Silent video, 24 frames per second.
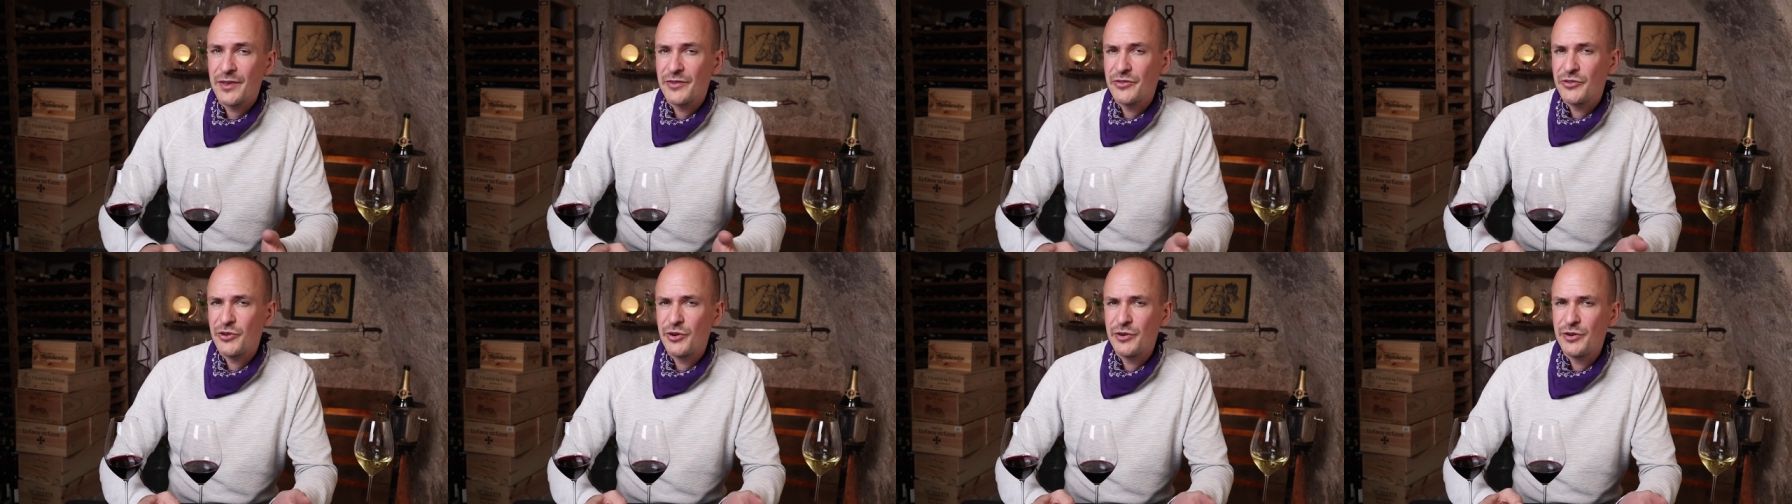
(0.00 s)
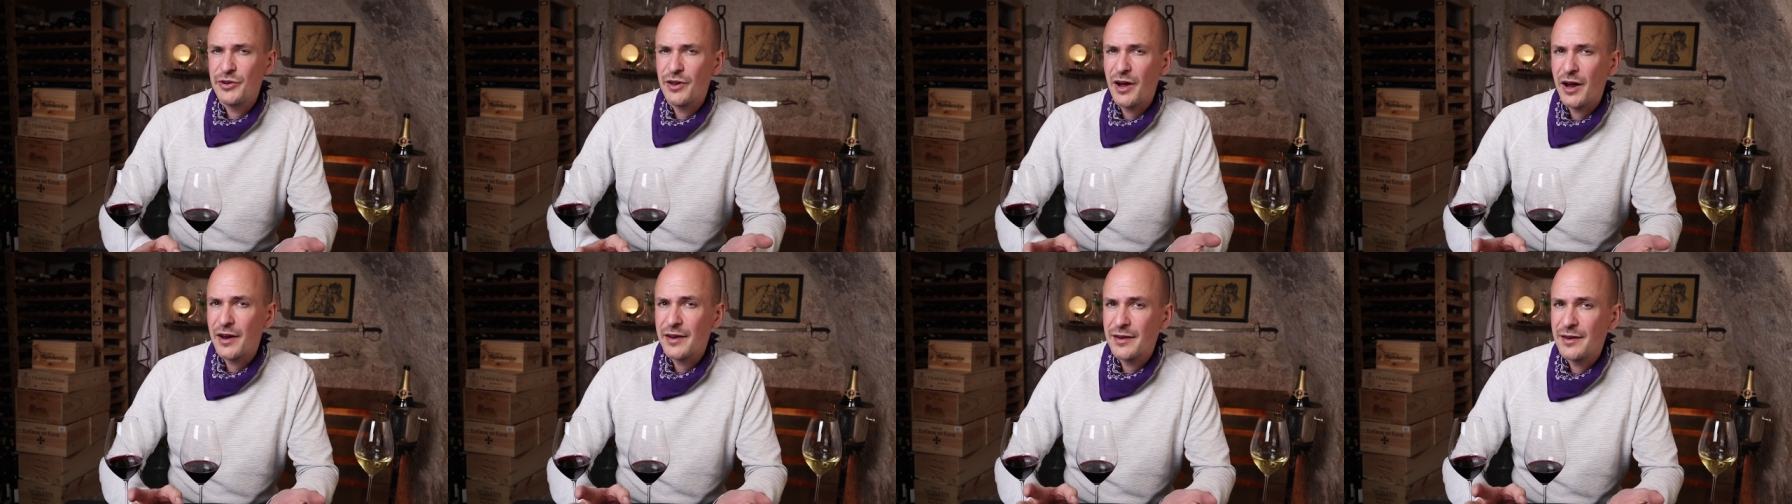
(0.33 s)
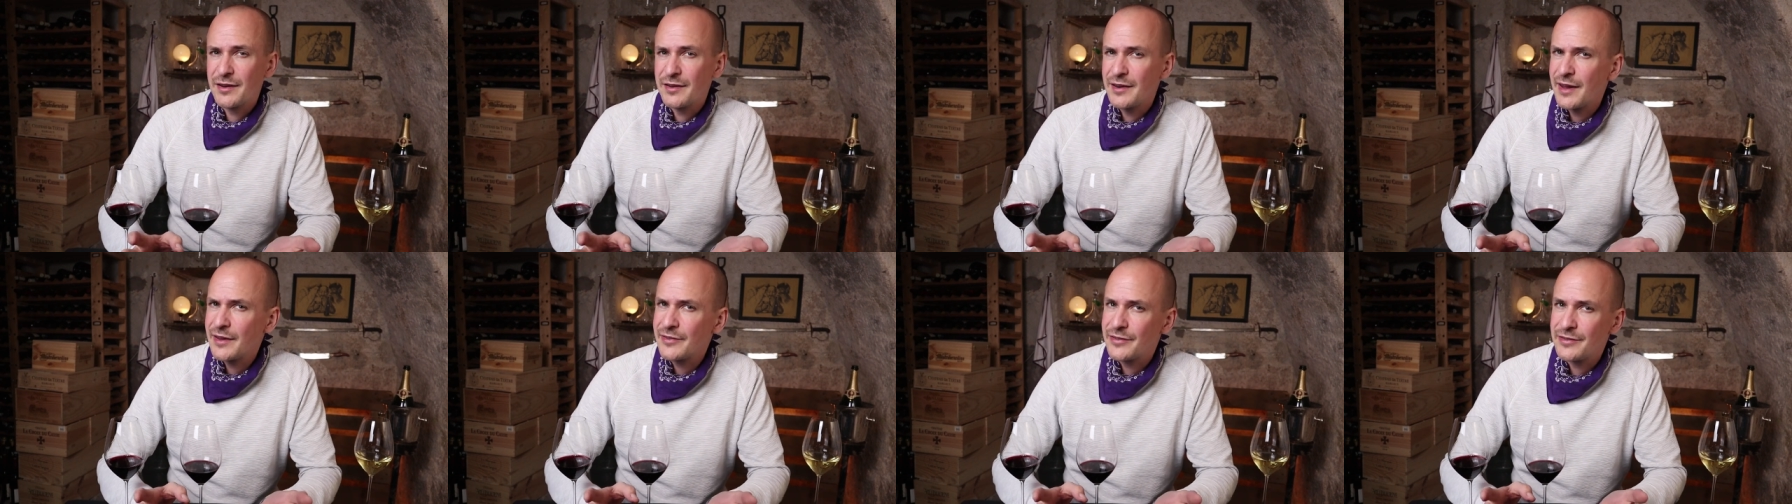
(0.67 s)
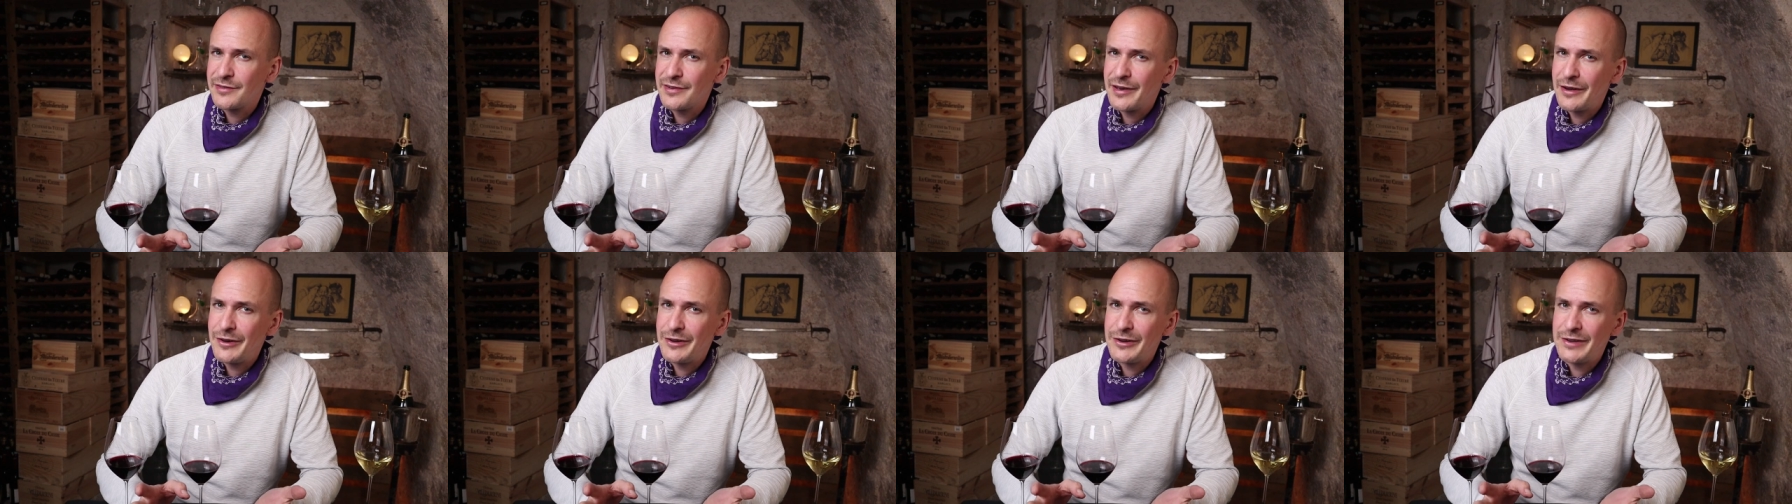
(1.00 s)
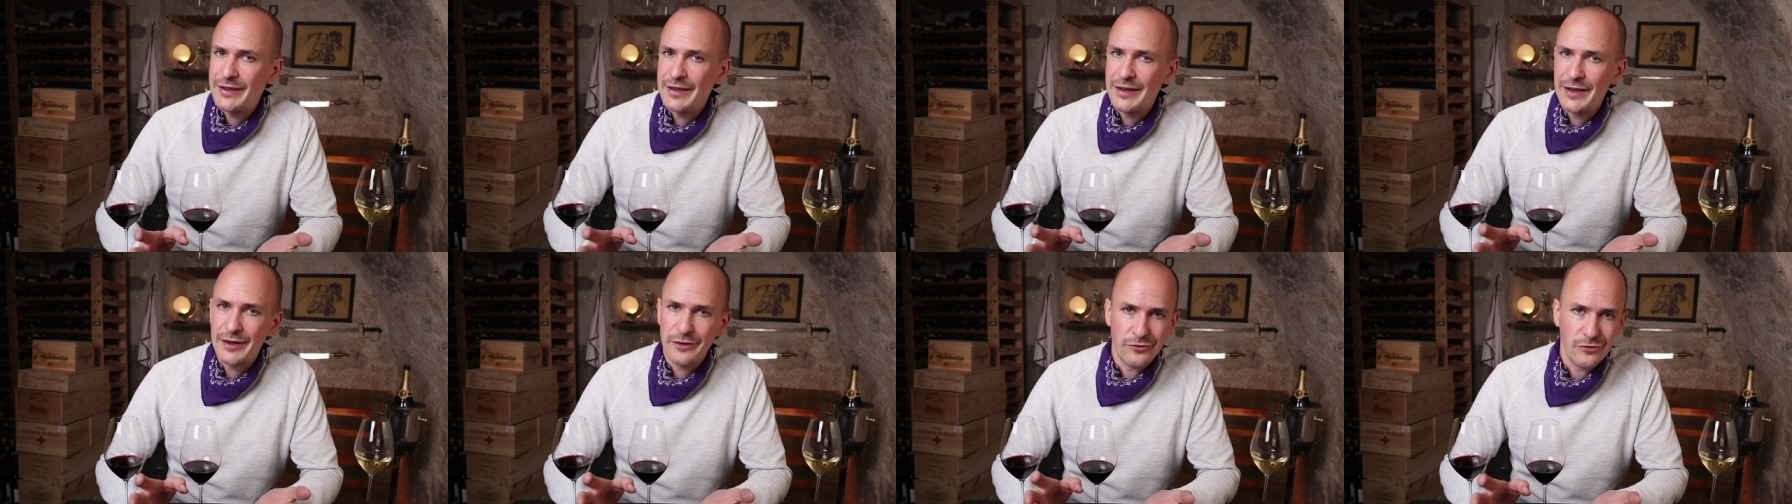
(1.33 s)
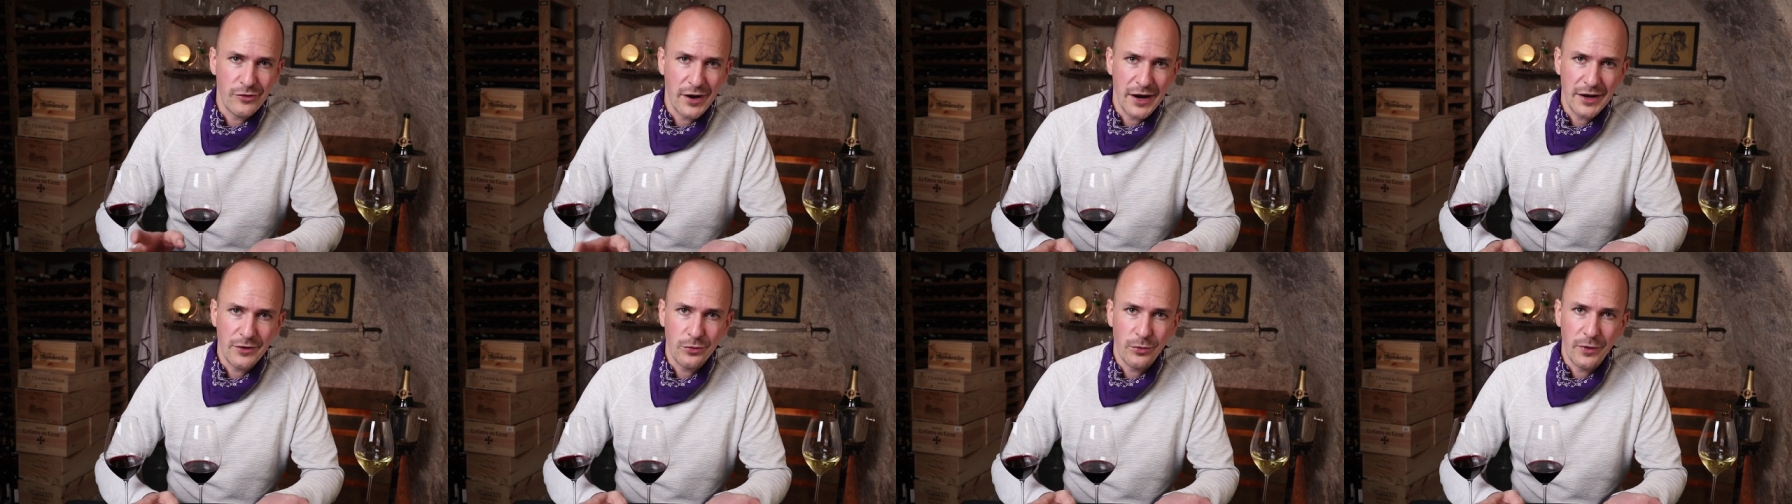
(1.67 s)
so not necessarily a
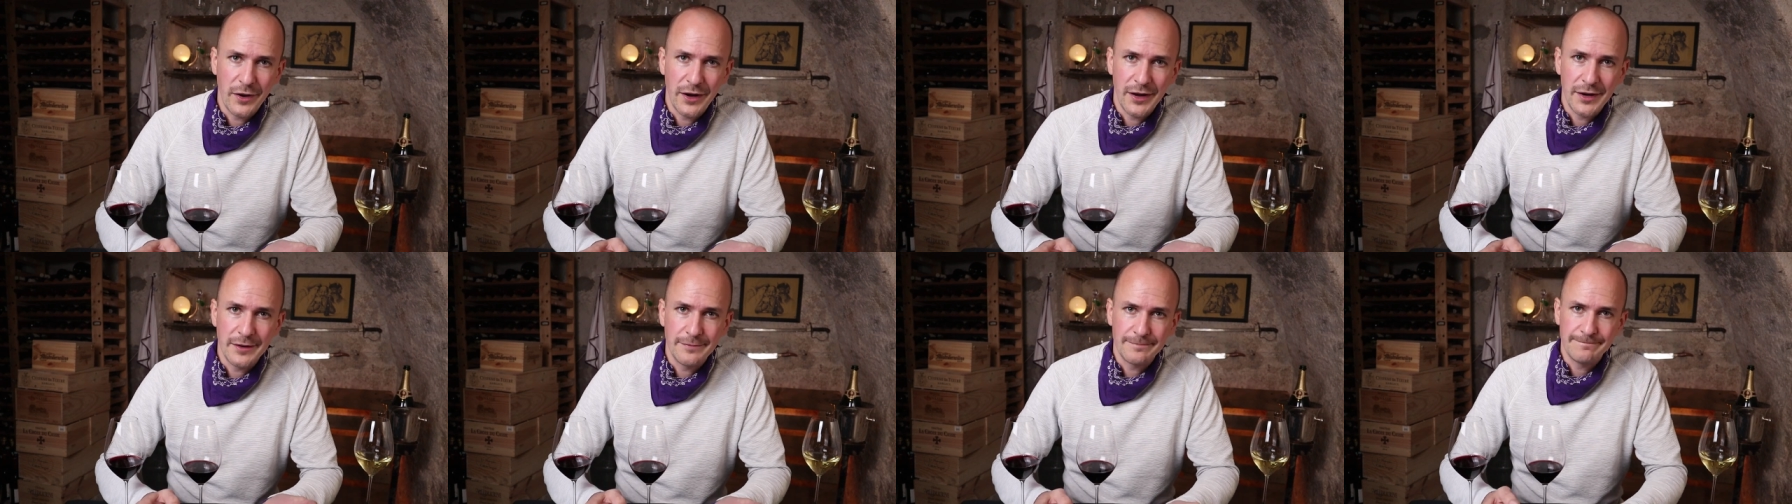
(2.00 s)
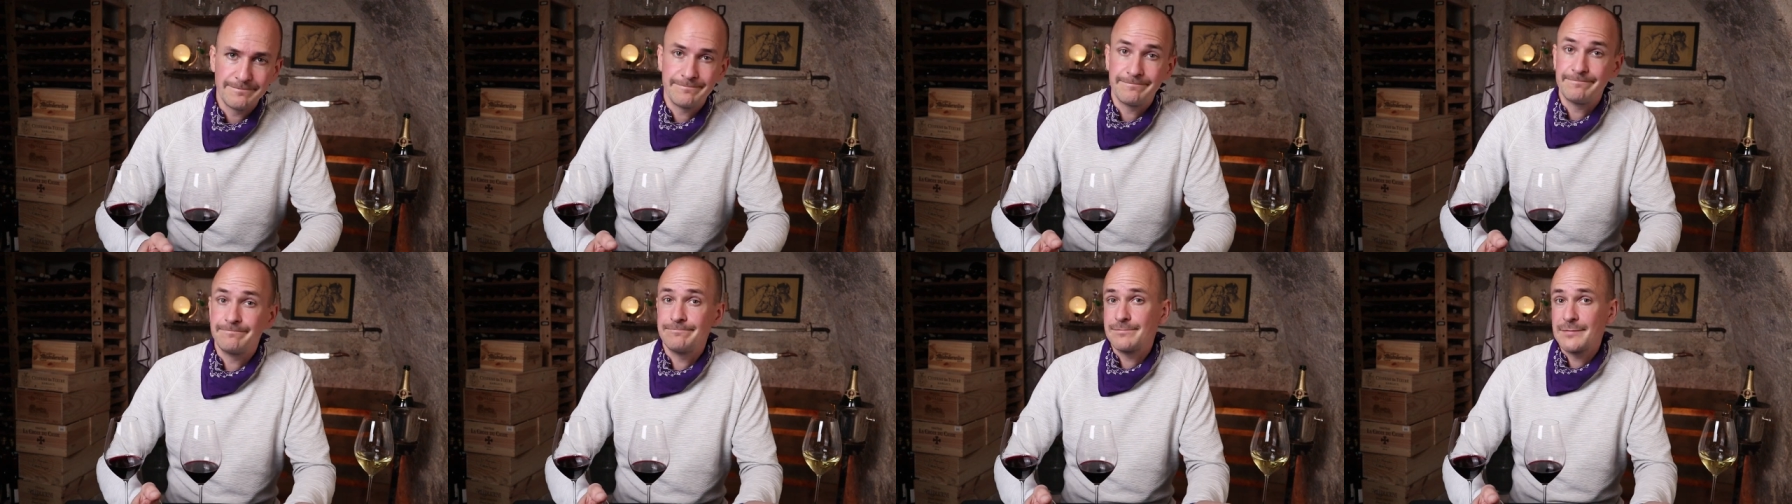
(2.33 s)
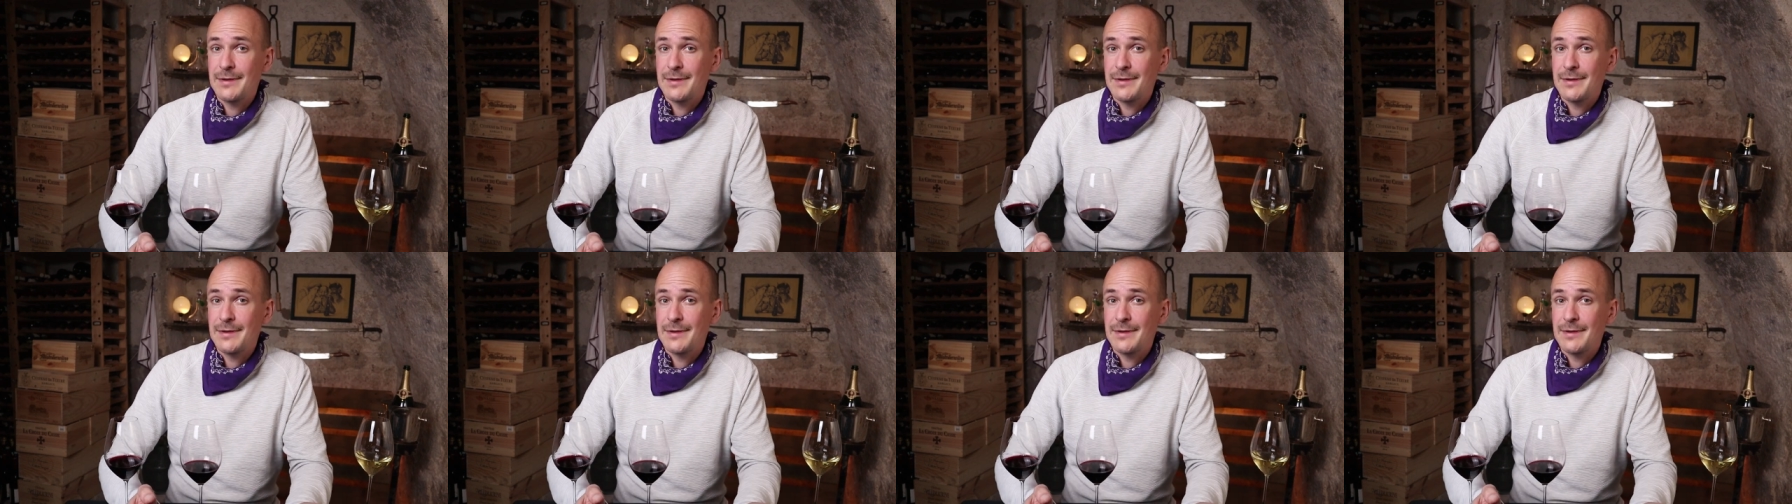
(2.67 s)
great wine.